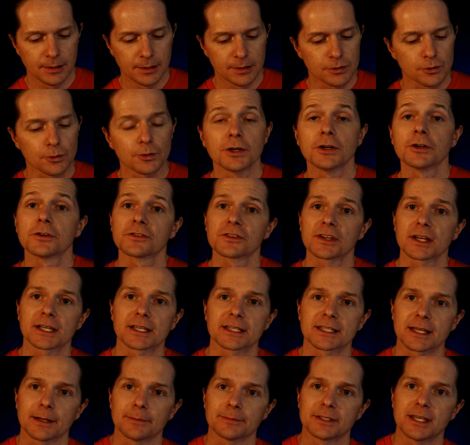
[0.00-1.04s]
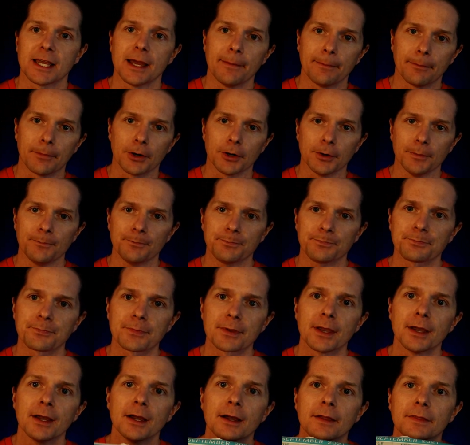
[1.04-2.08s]
So here's like September.
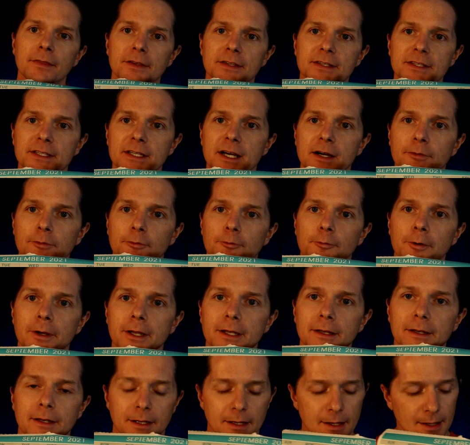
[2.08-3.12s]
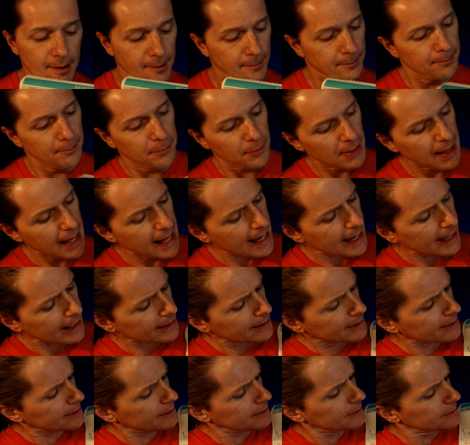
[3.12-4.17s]
The stuff written in
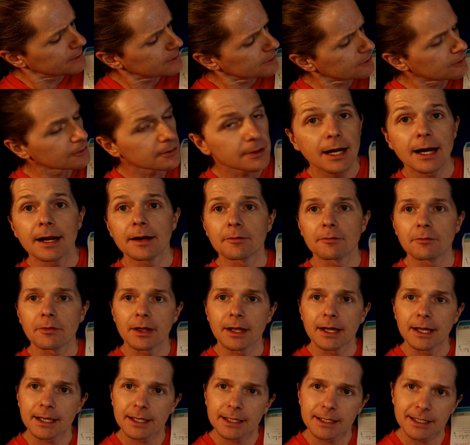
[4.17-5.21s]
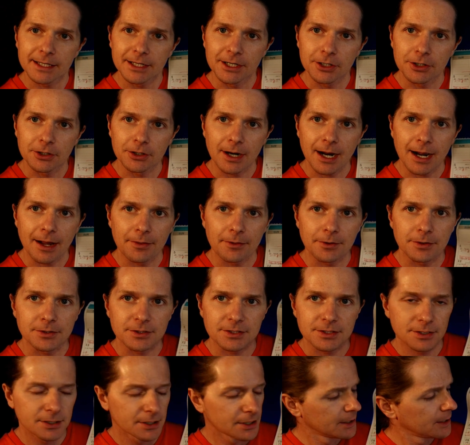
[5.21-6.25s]
black, so kind of like here how
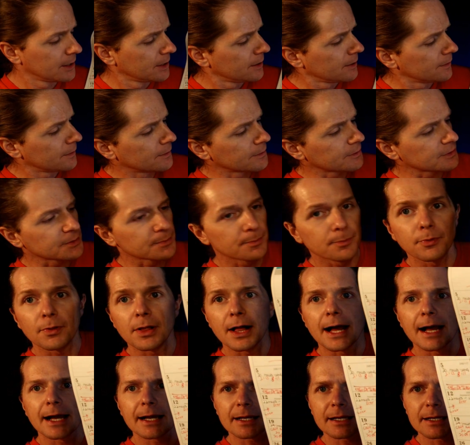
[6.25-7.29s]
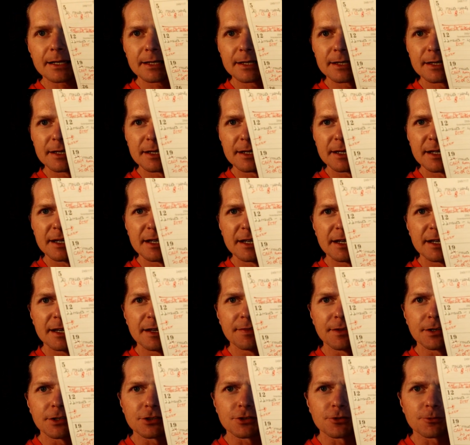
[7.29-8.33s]
there's black
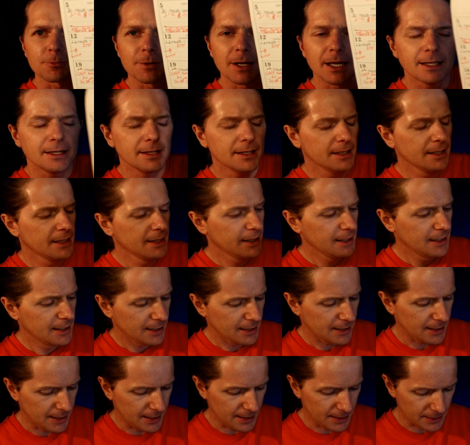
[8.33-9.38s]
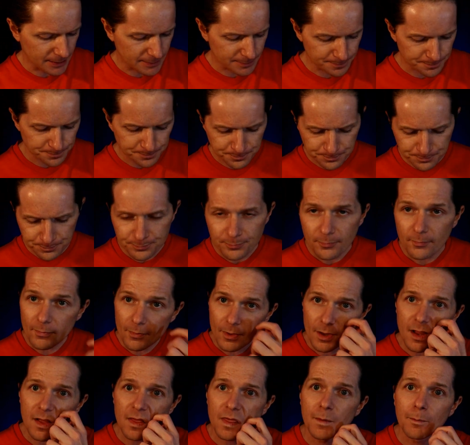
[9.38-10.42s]
and there's red.
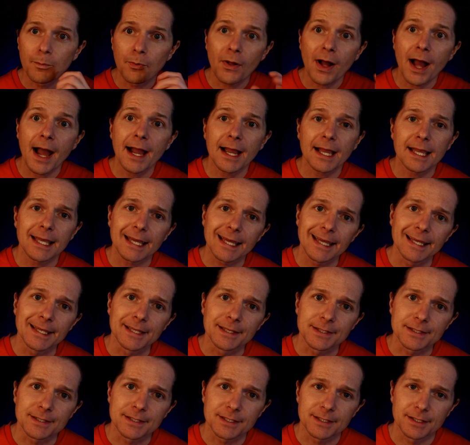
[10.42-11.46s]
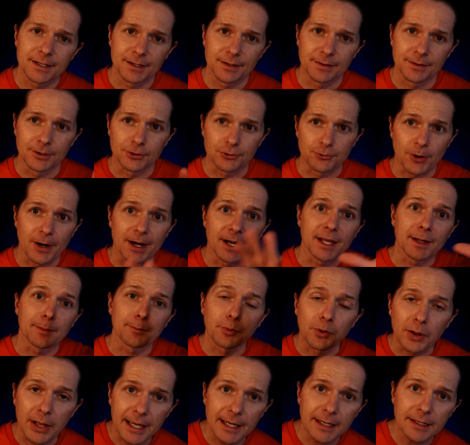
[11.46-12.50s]
The black is the training
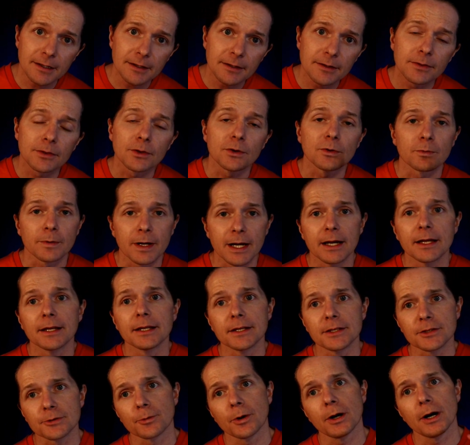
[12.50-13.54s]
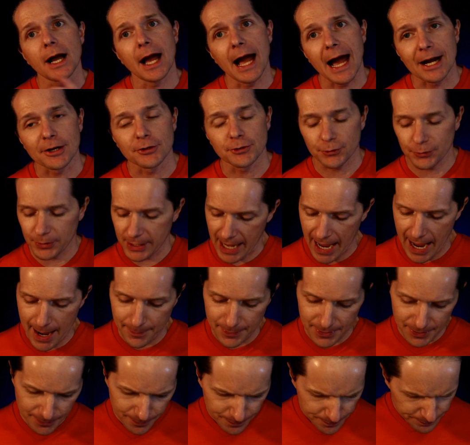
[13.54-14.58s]
plan. The red is what actually
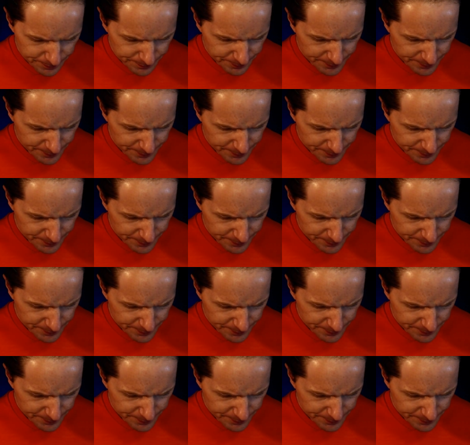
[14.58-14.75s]
happened.